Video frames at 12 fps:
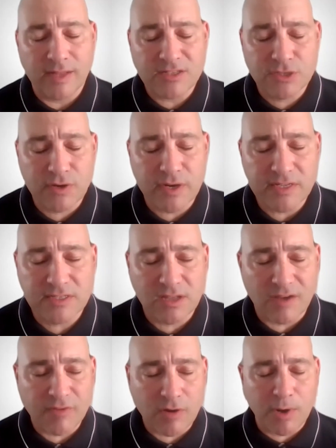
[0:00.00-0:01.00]
That's great
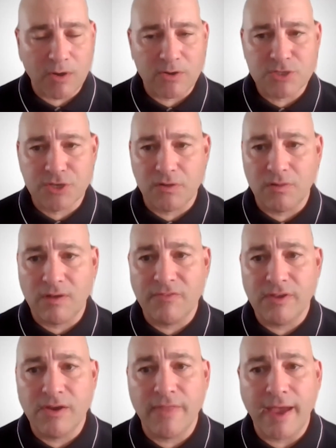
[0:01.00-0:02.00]
stuff. Our partners are going to love
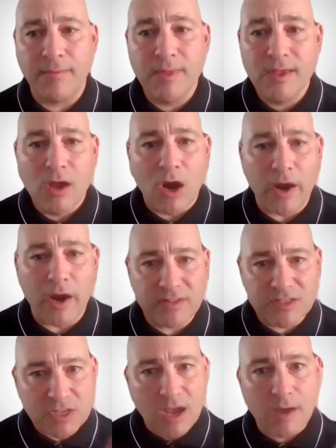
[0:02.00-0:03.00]
to hear that. All right,
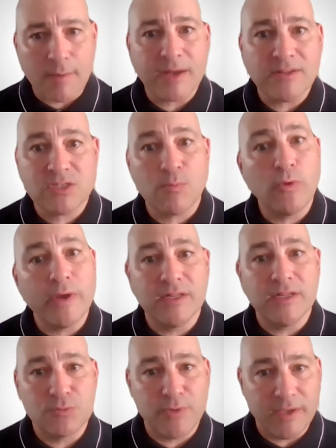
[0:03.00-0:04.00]
let's talk about some
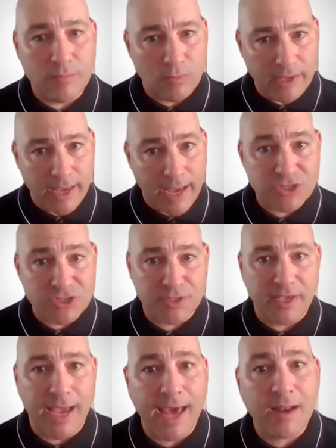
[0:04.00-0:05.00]
wins. We
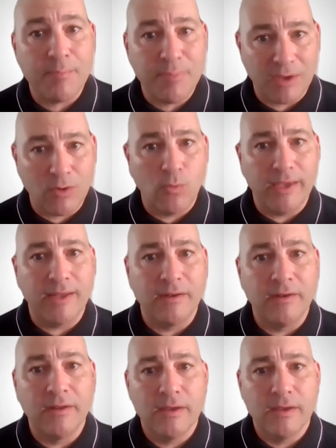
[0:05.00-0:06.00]
actually had a big win
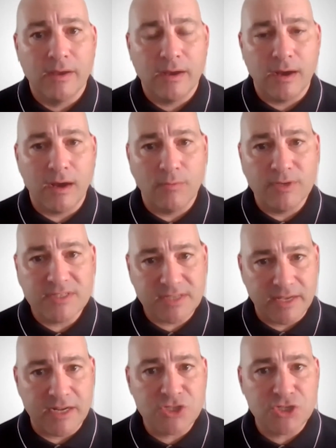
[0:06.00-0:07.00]
with
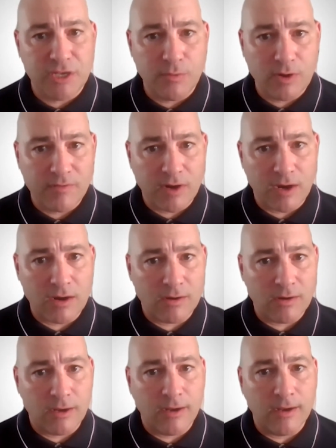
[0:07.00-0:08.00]
CNSG, one of
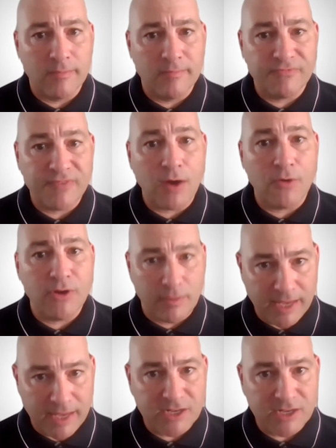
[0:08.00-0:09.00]
our founding
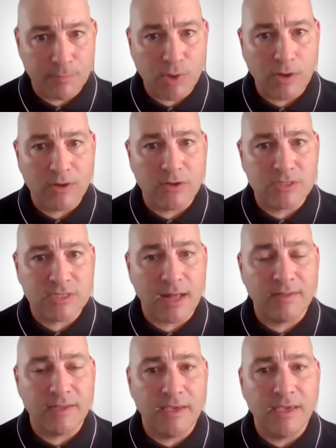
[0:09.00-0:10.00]
managing partners,
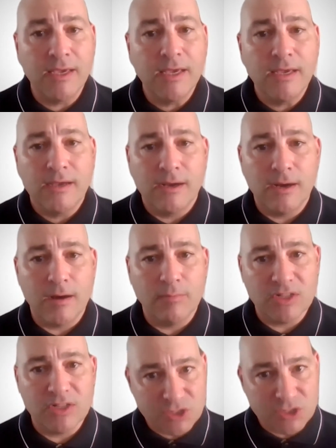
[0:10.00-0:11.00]
Ali.
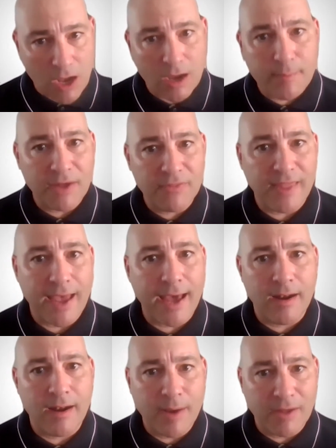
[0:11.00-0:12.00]
Let's talk about
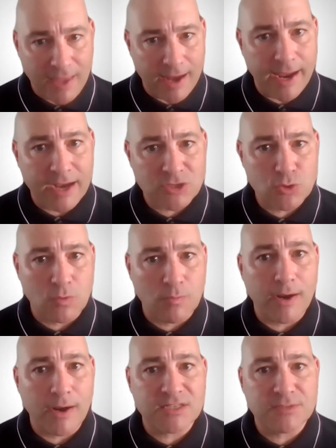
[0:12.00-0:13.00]
that actual
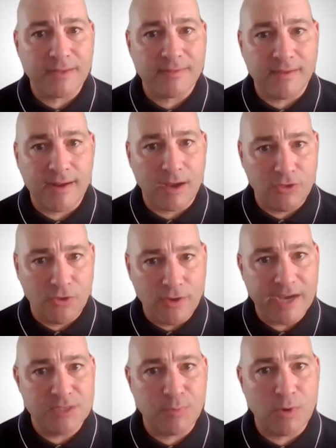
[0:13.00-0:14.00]
prospect and how you
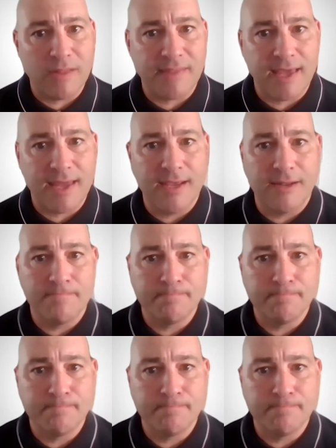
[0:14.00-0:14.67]
guys brought that in.